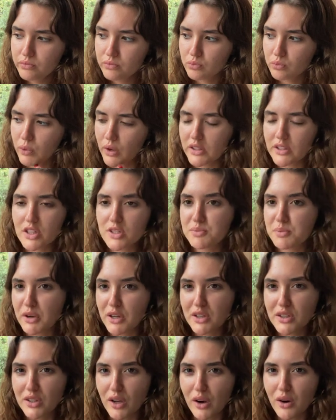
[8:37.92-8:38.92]
where this
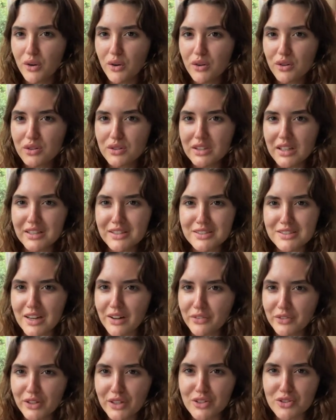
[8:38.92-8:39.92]
book goes. It's
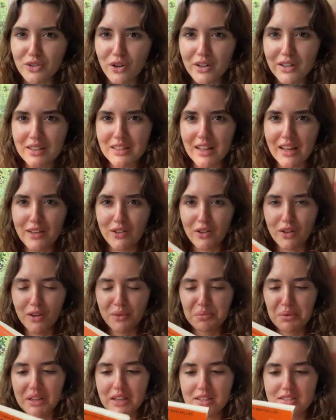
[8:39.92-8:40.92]
definitely a strong contender
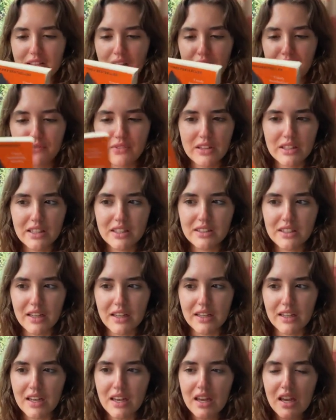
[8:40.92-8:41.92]
because I'm feeling
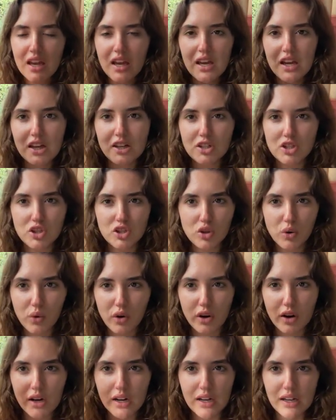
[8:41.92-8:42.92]
like it's
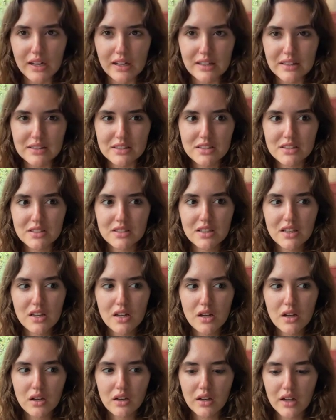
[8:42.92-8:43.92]
short. It's
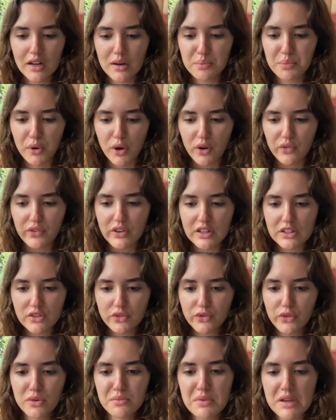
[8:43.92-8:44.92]
kind of perfect
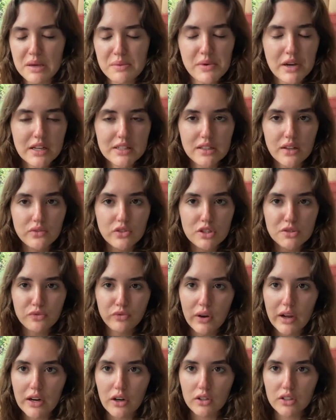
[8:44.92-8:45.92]
for me because I've just
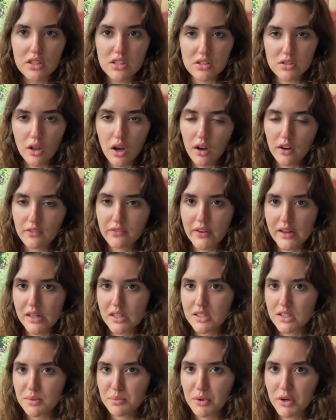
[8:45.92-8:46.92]
read all these long
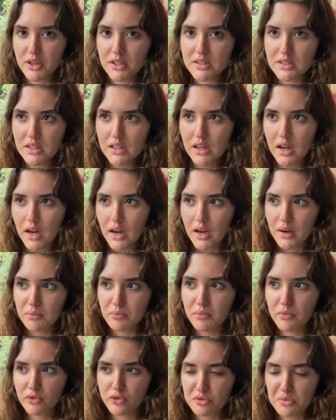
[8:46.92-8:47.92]
fantasy books
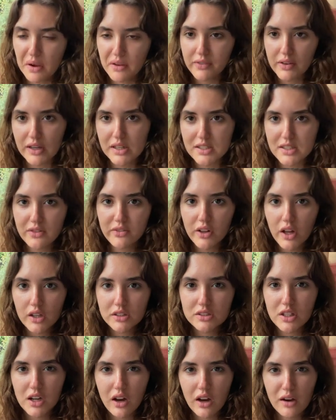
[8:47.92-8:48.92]
for my fantasy
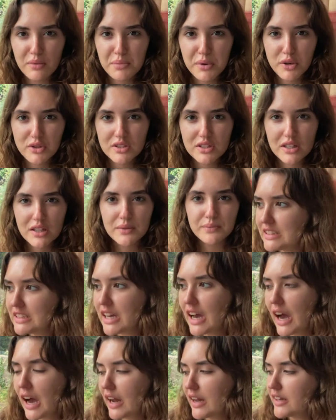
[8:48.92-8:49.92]
vlog that I'll have posted.
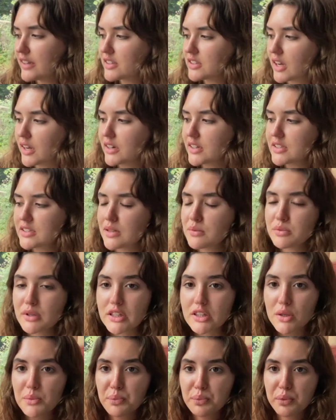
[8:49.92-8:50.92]
Yeah, it kind of seems
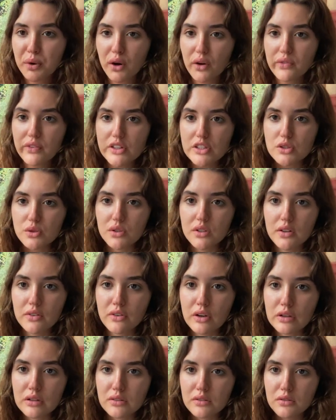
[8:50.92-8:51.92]
like the perfect sort
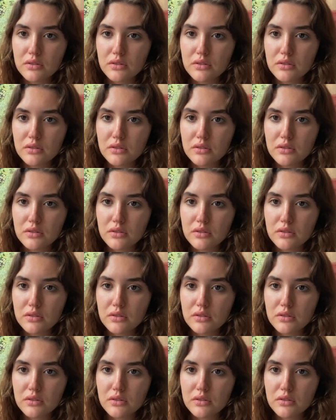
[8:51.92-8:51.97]
of